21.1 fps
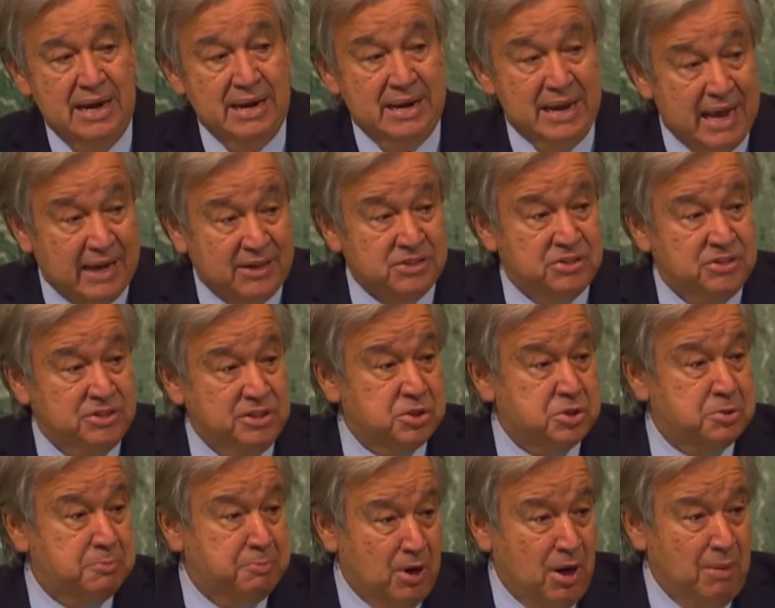next
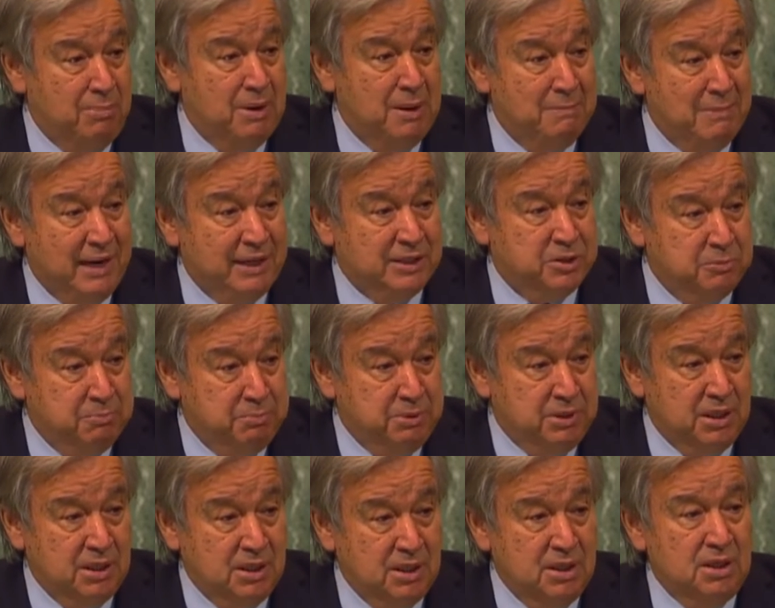year's problem might
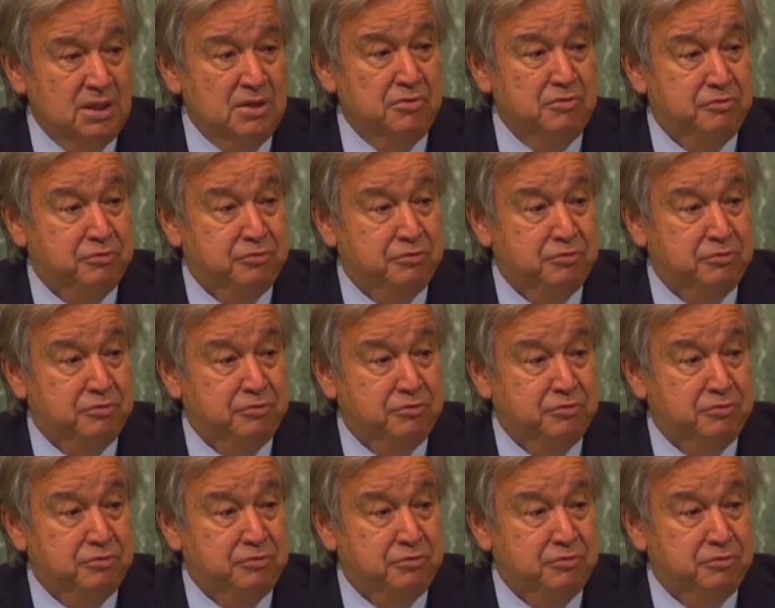be